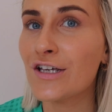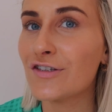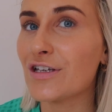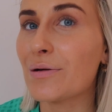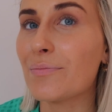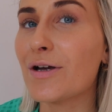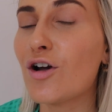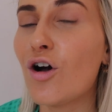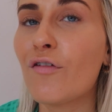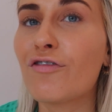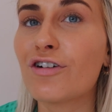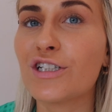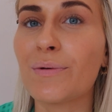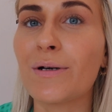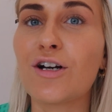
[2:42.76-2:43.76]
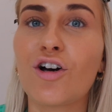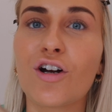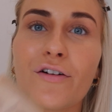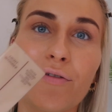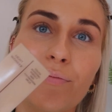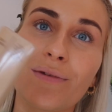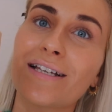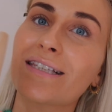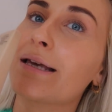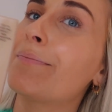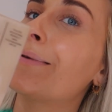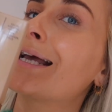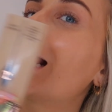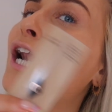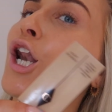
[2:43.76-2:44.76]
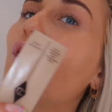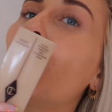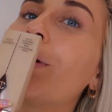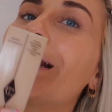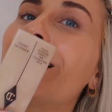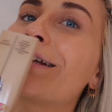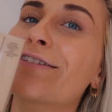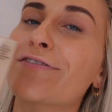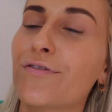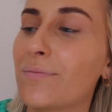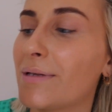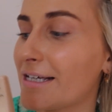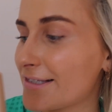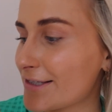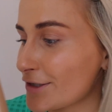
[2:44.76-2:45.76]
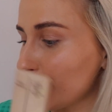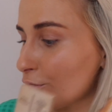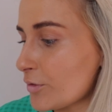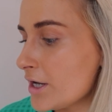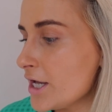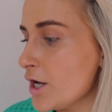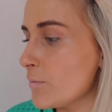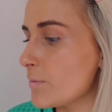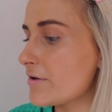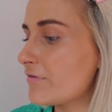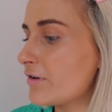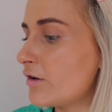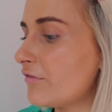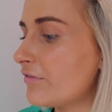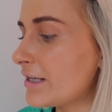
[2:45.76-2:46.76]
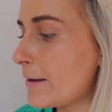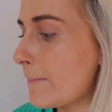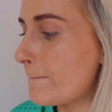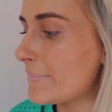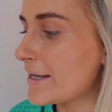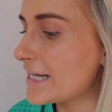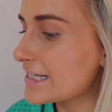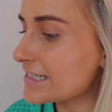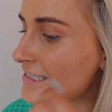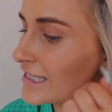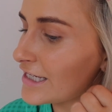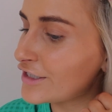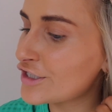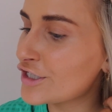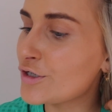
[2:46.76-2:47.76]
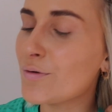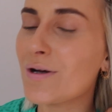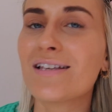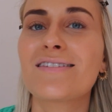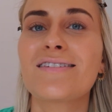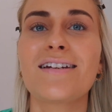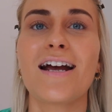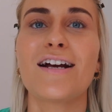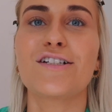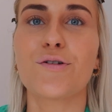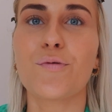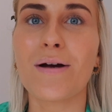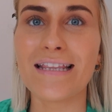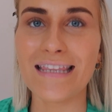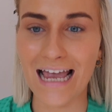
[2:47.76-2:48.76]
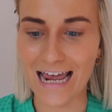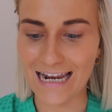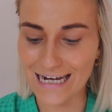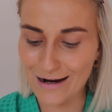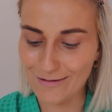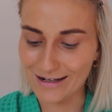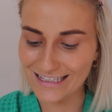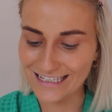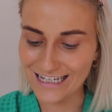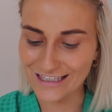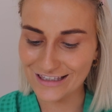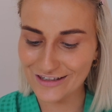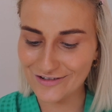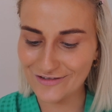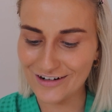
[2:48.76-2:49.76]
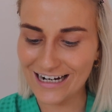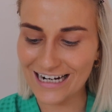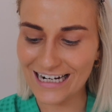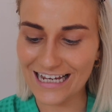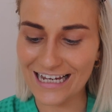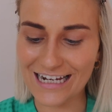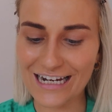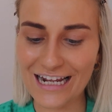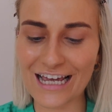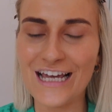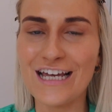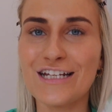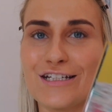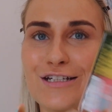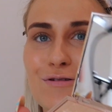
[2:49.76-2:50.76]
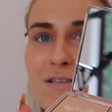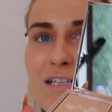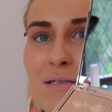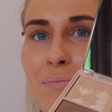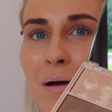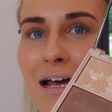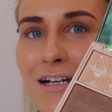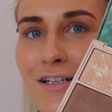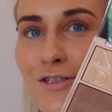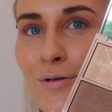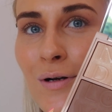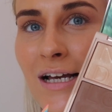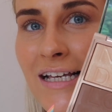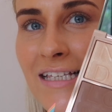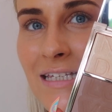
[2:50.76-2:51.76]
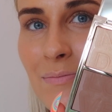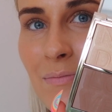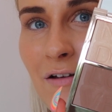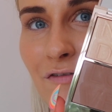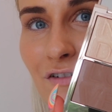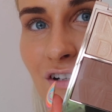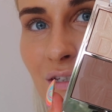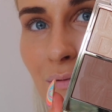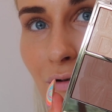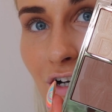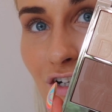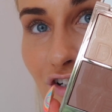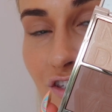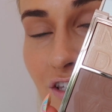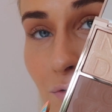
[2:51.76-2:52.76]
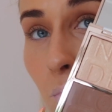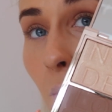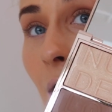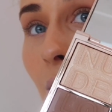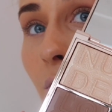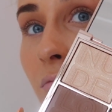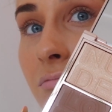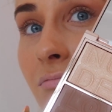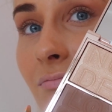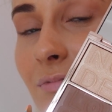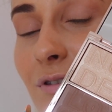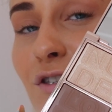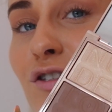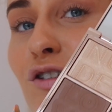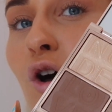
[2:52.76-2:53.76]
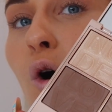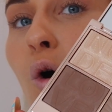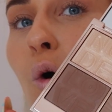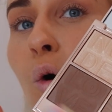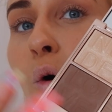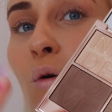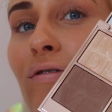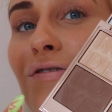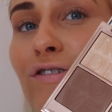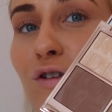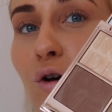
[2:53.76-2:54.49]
So you get my coverage and my color from this and my glowiness from this. So we have a lovely base to get started with, and now let's get straight into this palette. So like I said, my first impressions is wow. So